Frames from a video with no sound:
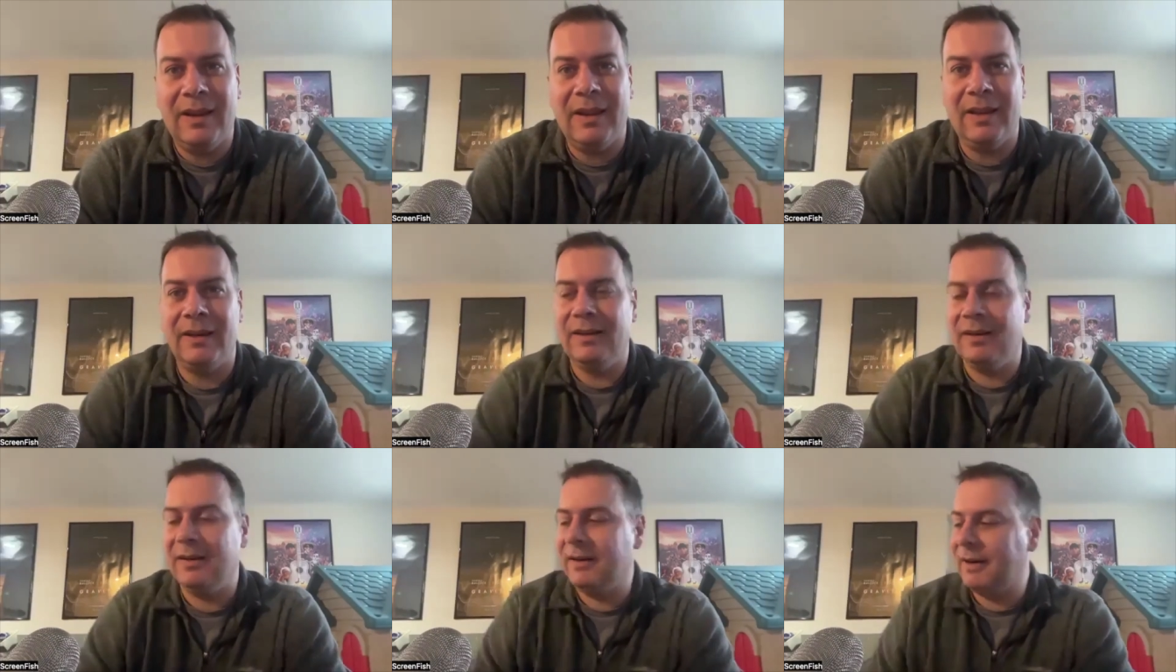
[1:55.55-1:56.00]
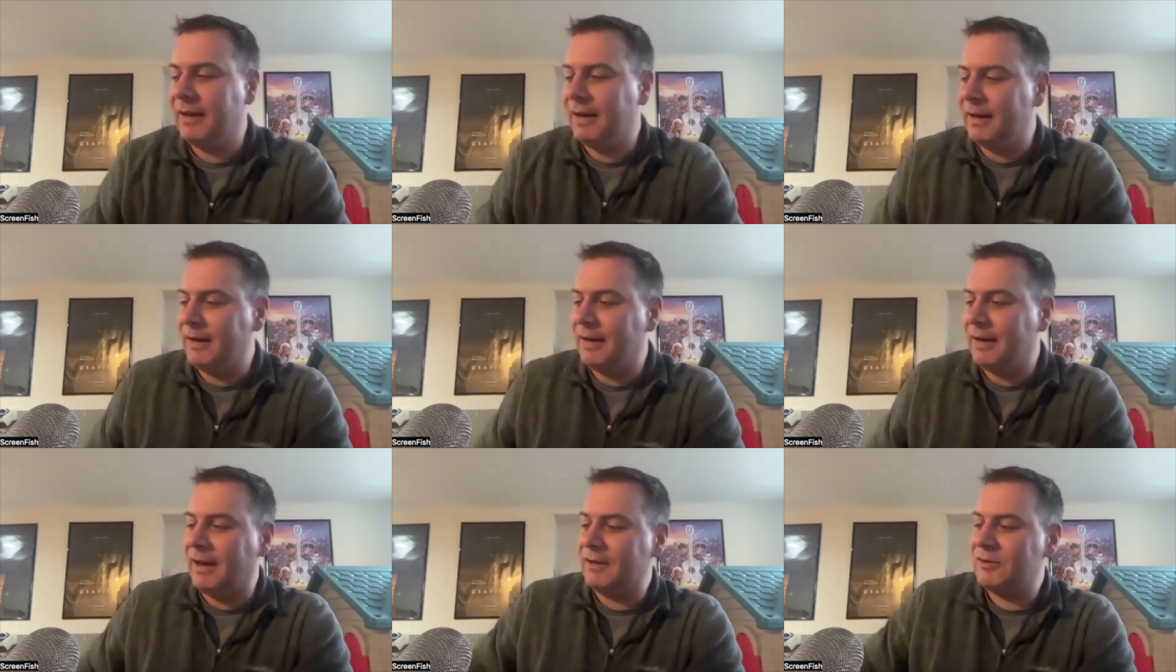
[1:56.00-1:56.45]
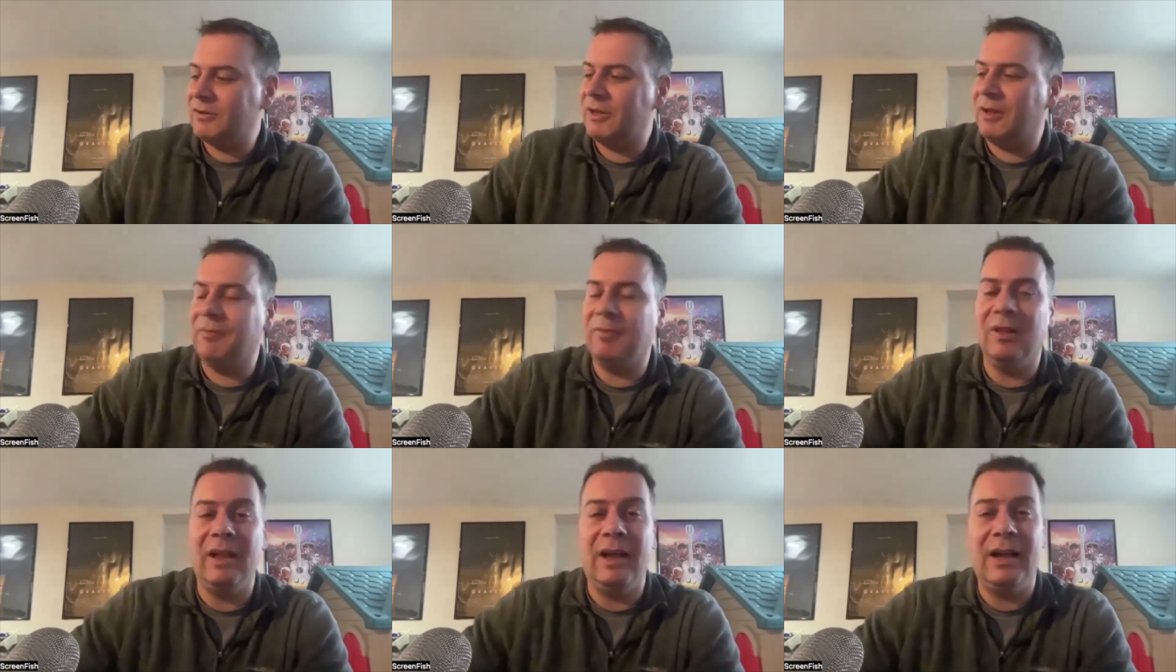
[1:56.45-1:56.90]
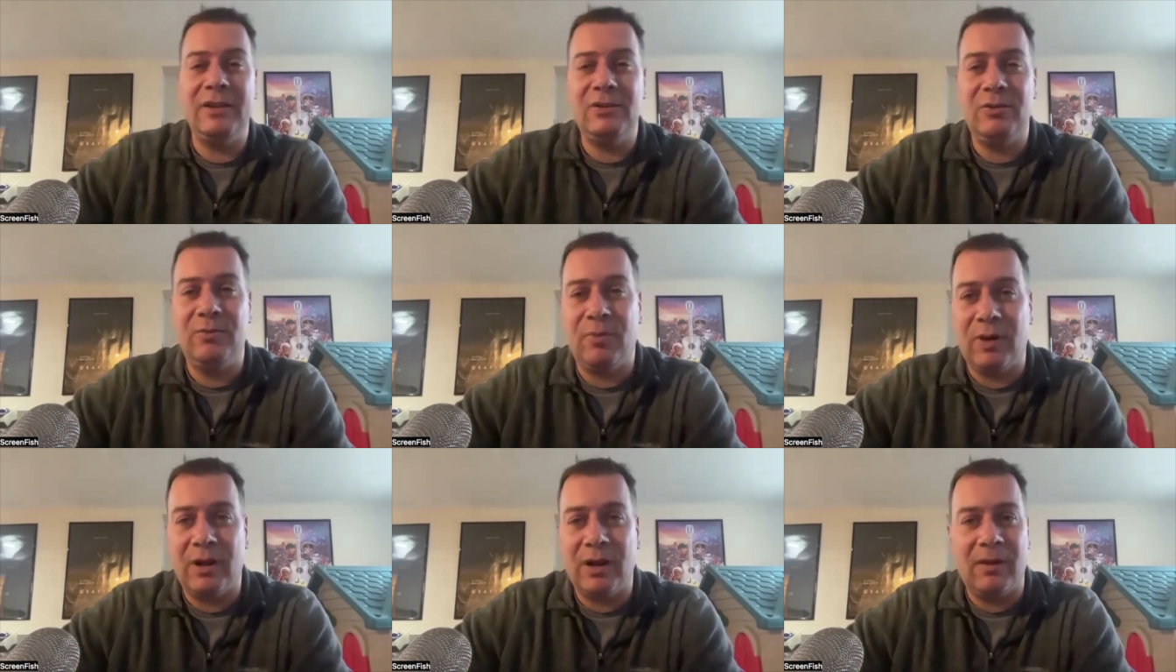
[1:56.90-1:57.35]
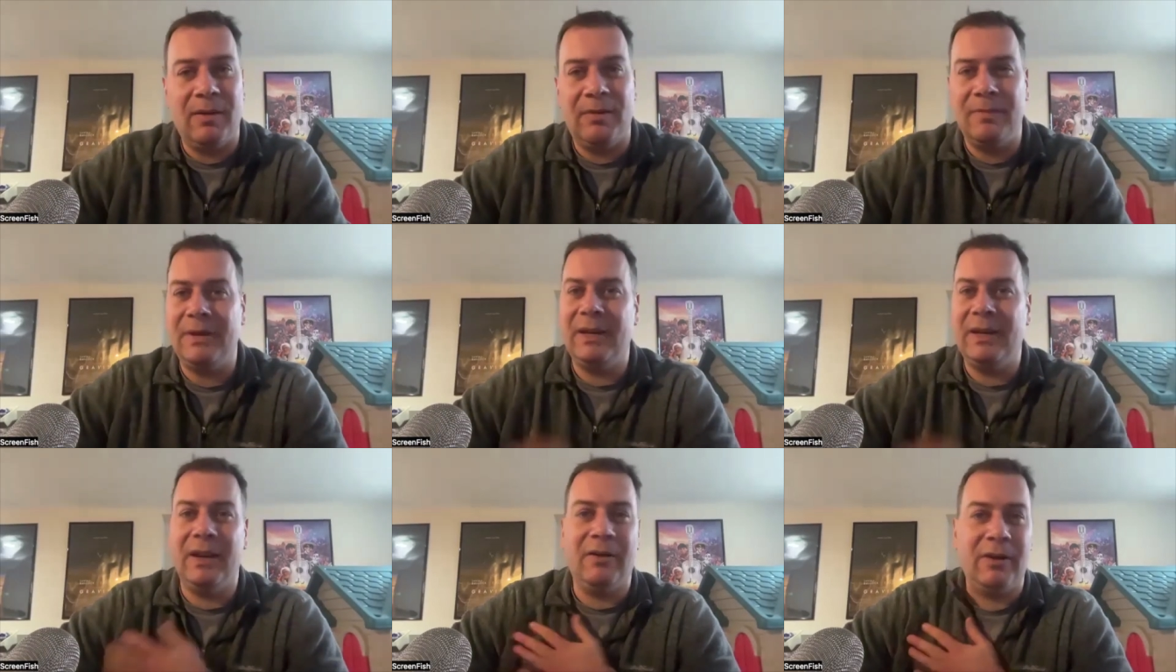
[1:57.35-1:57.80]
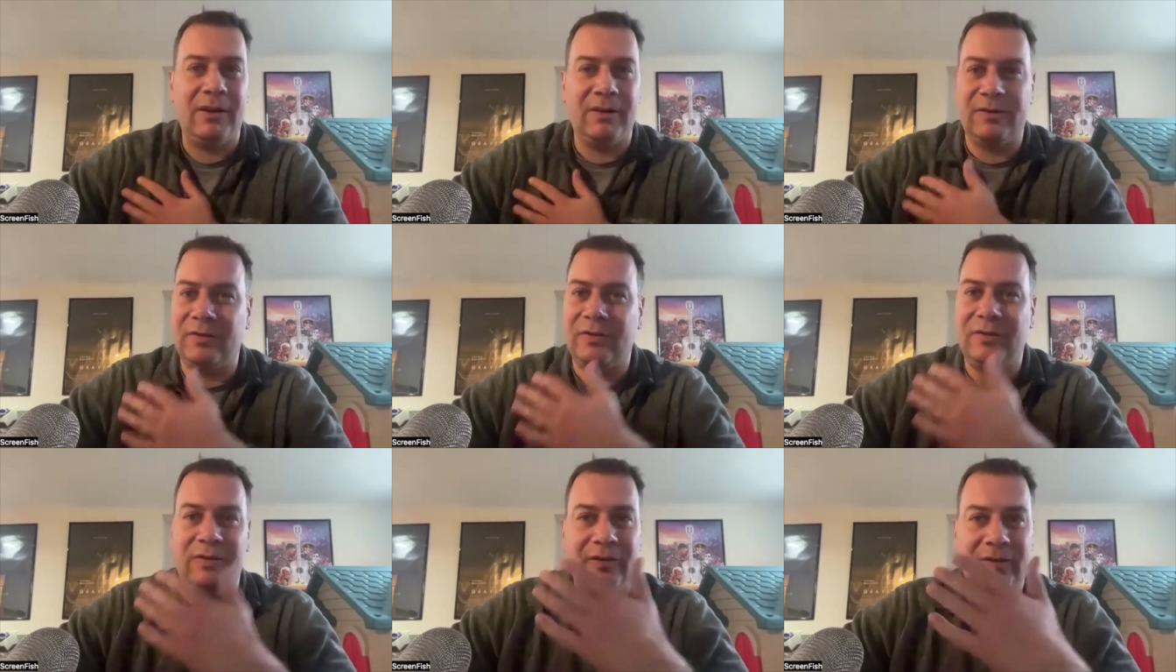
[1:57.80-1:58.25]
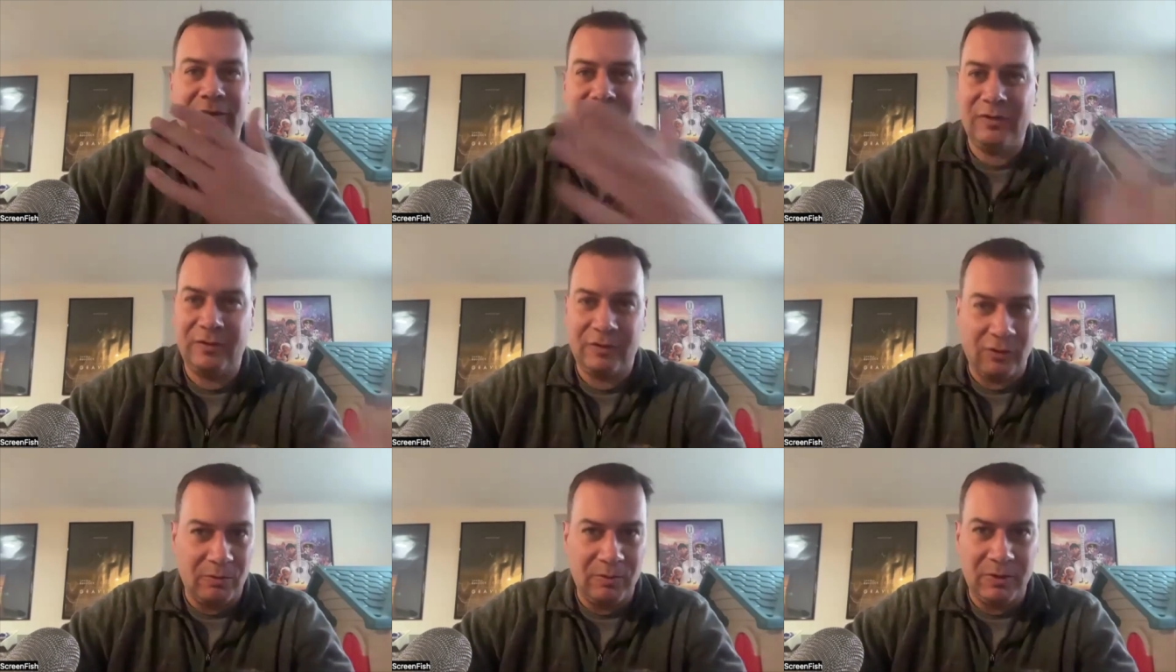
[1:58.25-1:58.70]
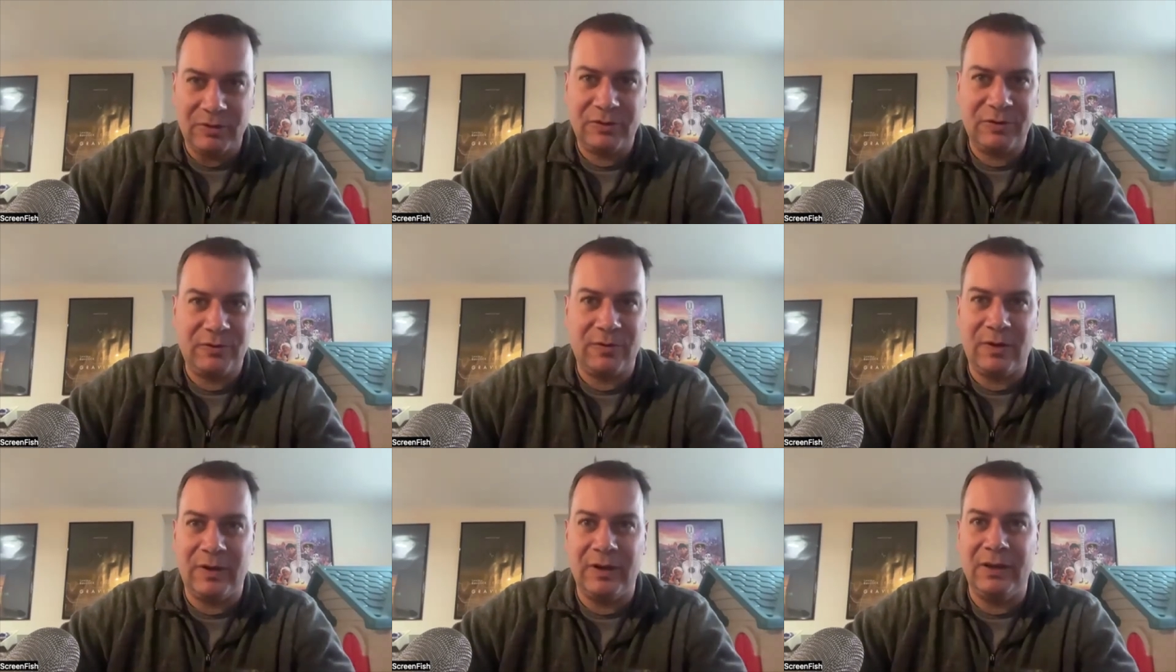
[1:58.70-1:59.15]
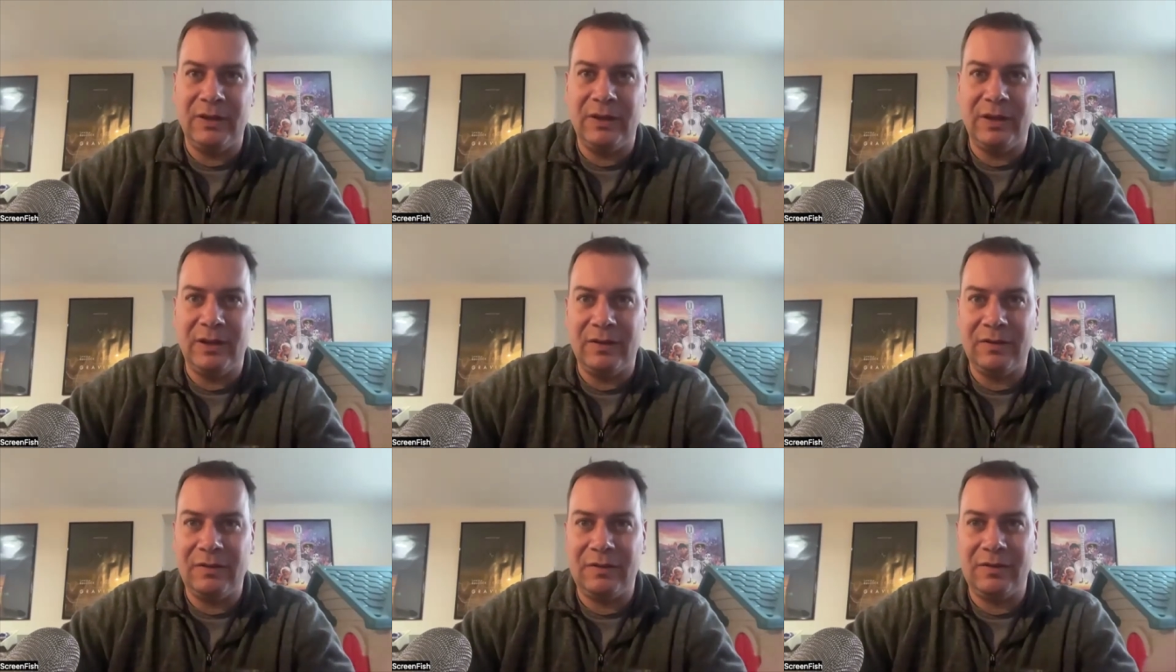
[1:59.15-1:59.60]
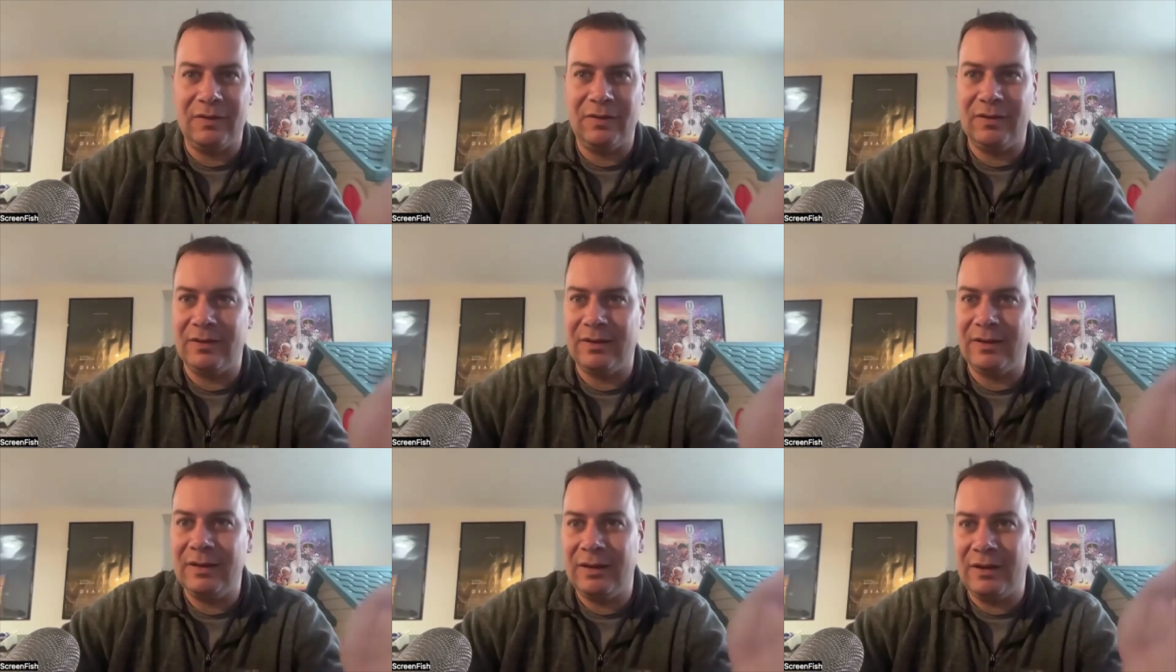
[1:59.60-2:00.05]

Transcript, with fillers: and and actually i'm glad you brought up i mean eric's so much fun in this uh,